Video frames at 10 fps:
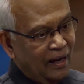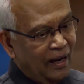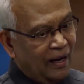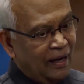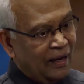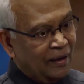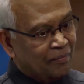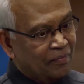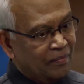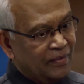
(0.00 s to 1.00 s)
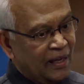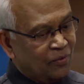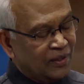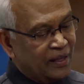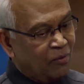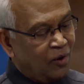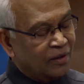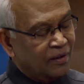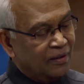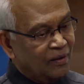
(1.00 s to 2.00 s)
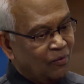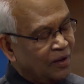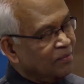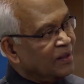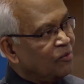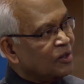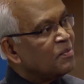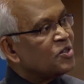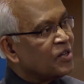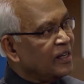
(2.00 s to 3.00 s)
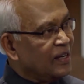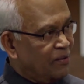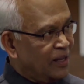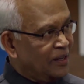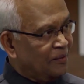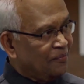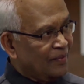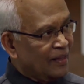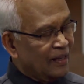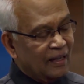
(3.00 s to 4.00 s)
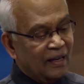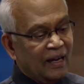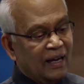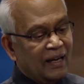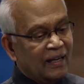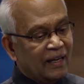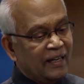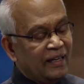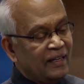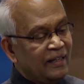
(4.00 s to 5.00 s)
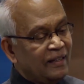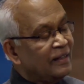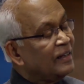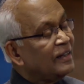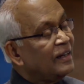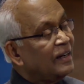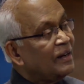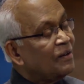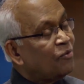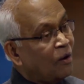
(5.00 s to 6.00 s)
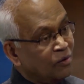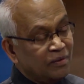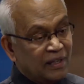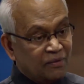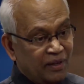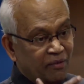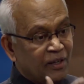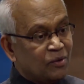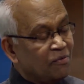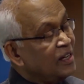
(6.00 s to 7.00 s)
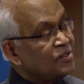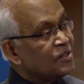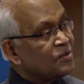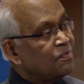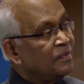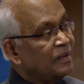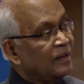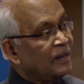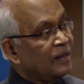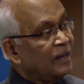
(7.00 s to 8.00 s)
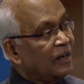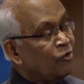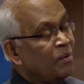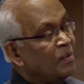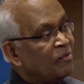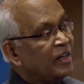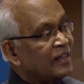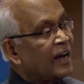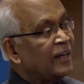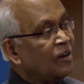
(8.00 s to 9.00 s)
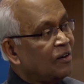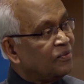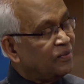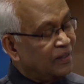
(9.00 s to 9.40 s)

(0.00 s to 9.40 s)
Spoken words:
that won the award. One of them was Mishkin Ingawale. He found that when he went to villages, women were dying of